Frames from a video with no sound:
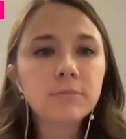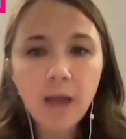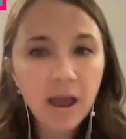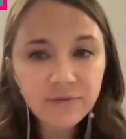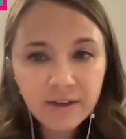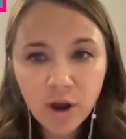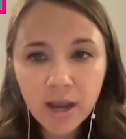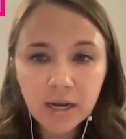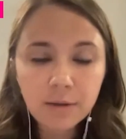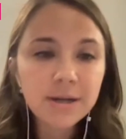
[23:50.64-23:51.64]
I've never
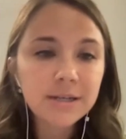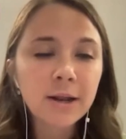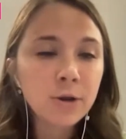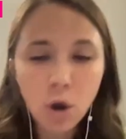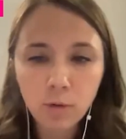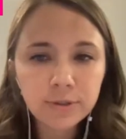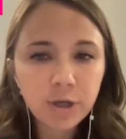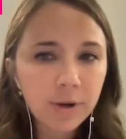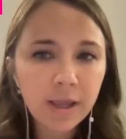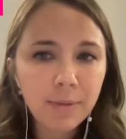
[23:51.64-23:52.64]
had anybody say, no,
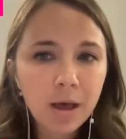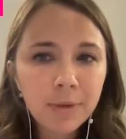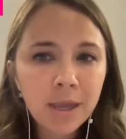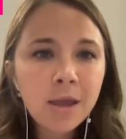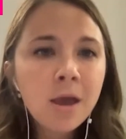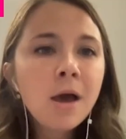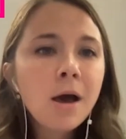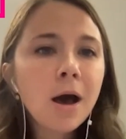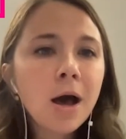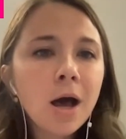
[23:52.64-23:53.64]
don't email me.
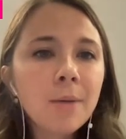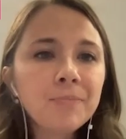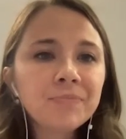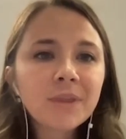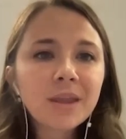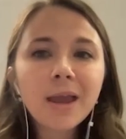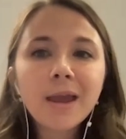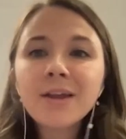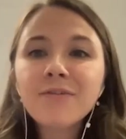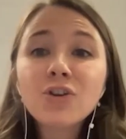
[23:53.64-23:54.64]
And
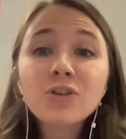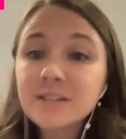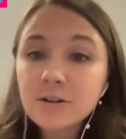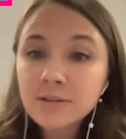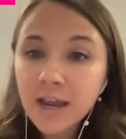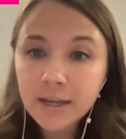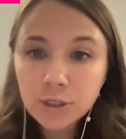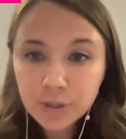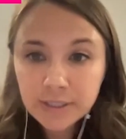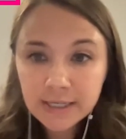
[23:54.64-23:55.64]
if they're still not
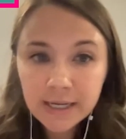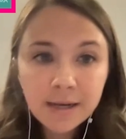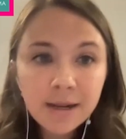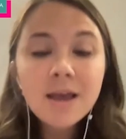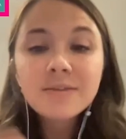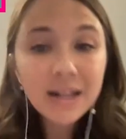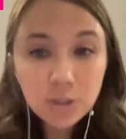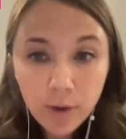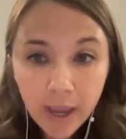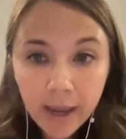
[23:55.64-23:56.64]
interested, that's
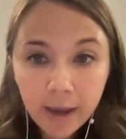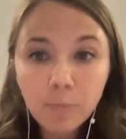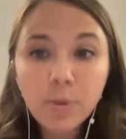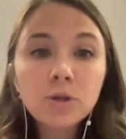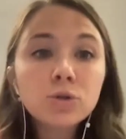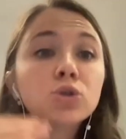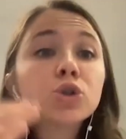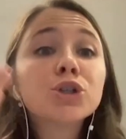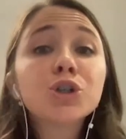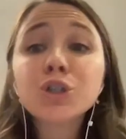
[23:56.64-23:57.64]
okay. But
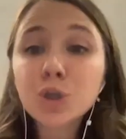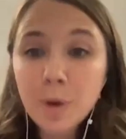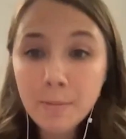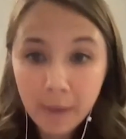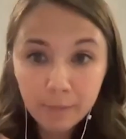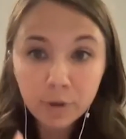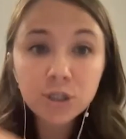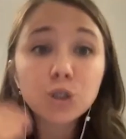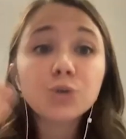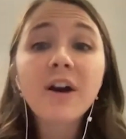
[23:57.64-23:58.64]
just to remember
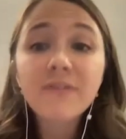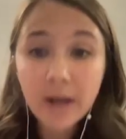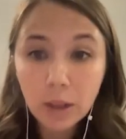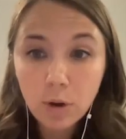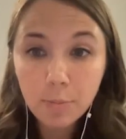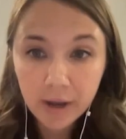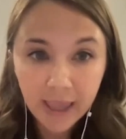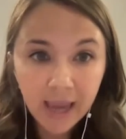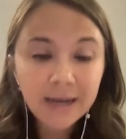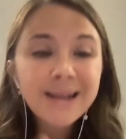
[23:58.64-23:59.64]
to do that follow-up
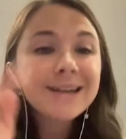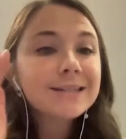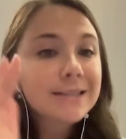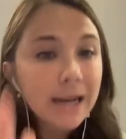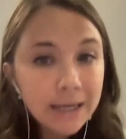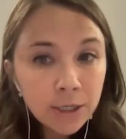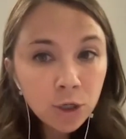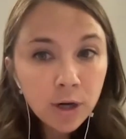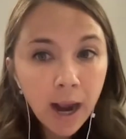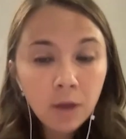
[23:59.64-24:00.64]
again, set it in
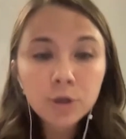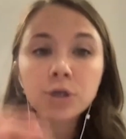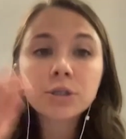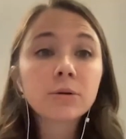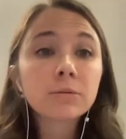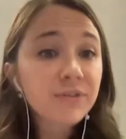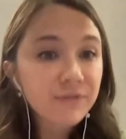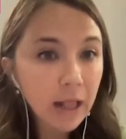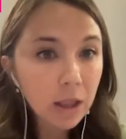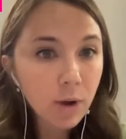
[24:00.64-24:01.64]
your calendar to
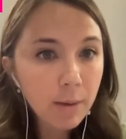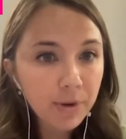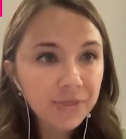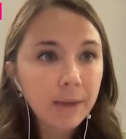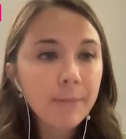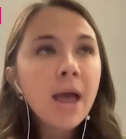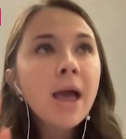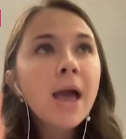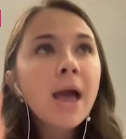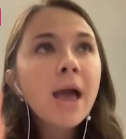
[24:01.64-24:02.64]
follow up with them.
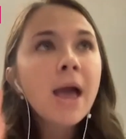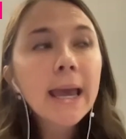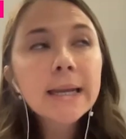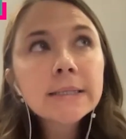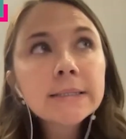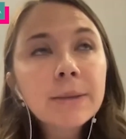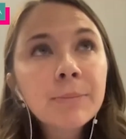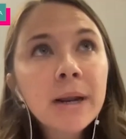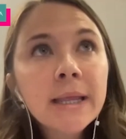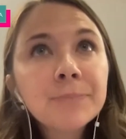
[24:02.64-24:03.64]
I had
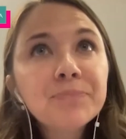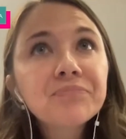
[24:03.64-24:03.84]
somebody